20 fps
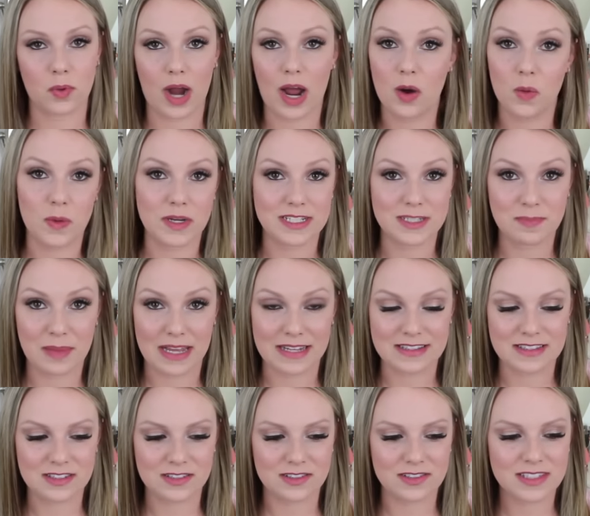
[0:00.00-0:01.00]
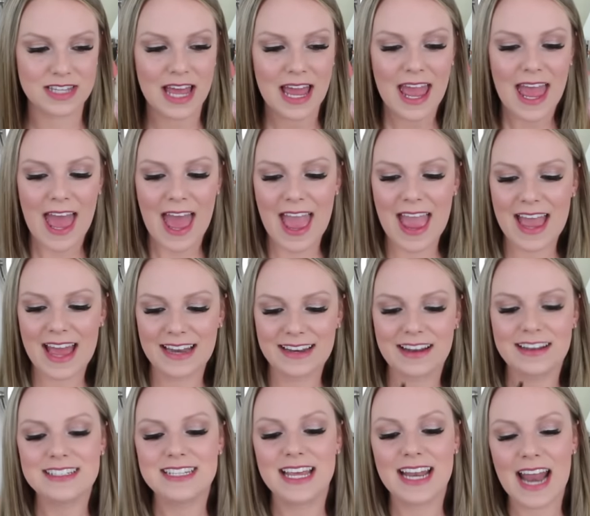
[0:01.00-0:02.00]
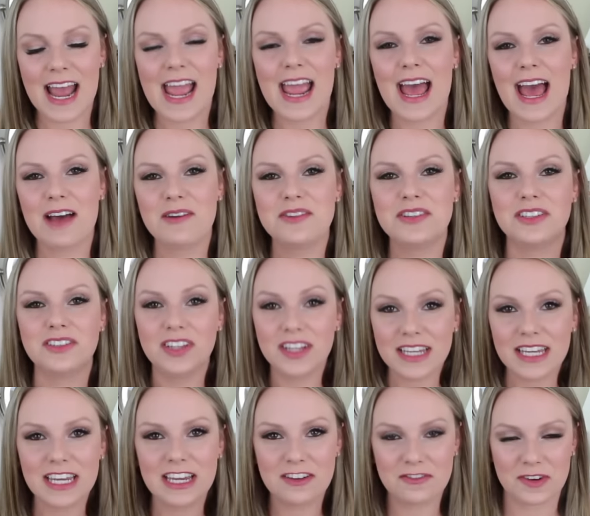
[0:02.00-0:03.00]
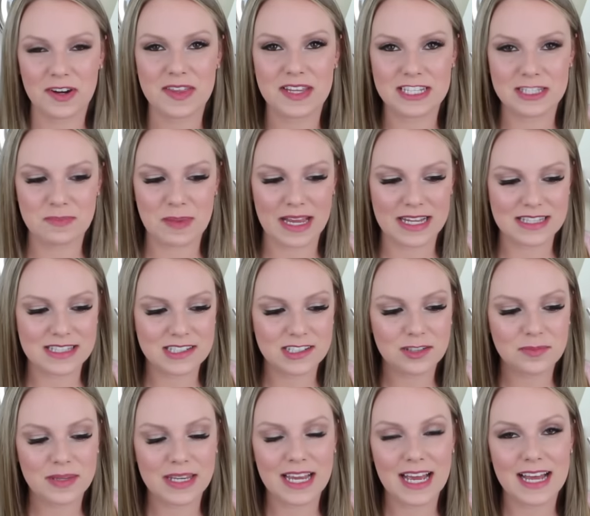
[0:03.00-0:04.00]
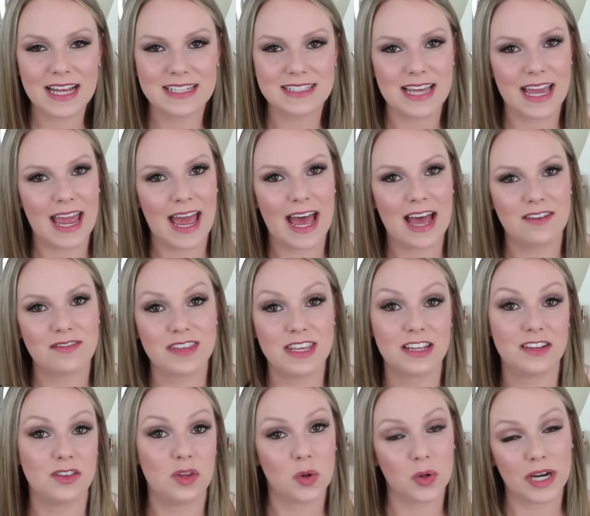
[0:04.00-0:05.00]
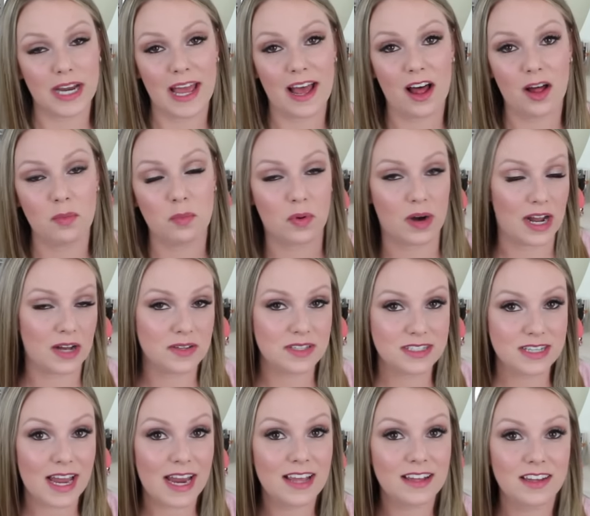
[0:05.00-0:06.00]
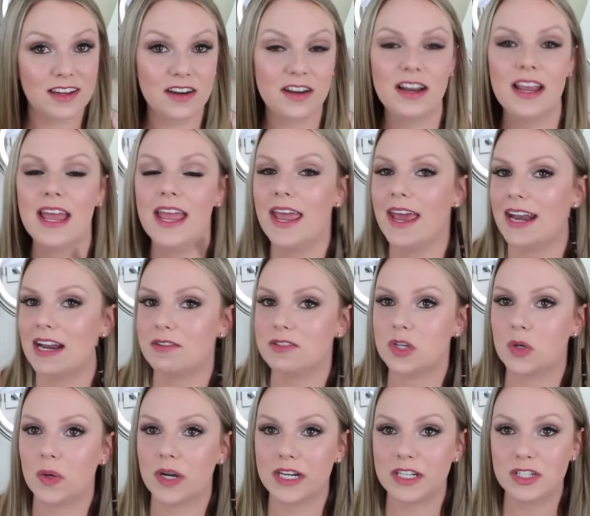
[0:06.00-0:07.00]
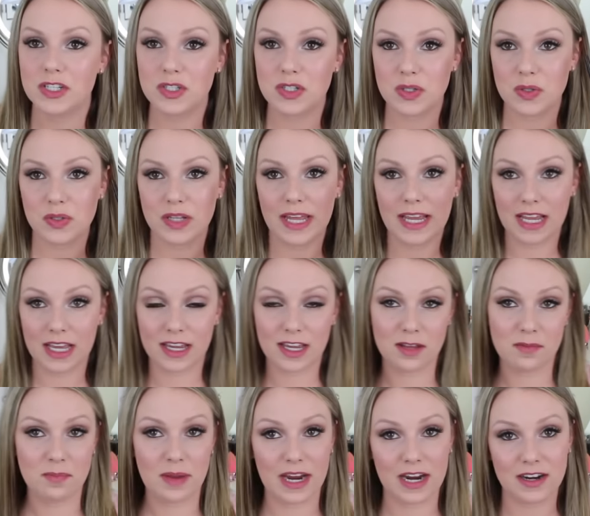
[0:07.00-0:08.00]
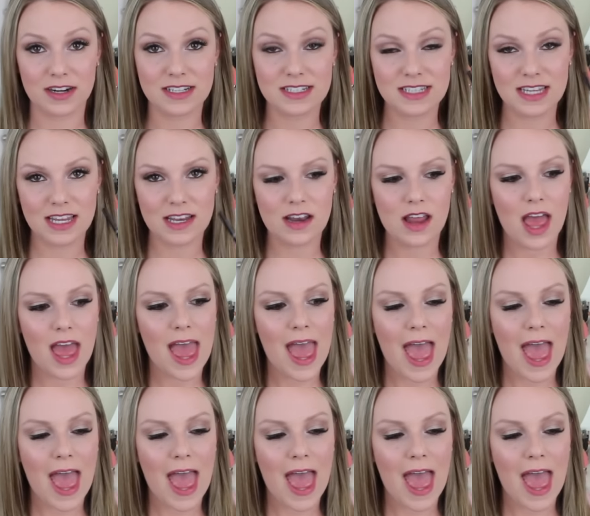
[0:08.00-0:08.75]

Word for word: Brow Wiz pencils. And today I was looking for this pencil because I have the L'Oreal Brow Styler and I was going to do like a comparison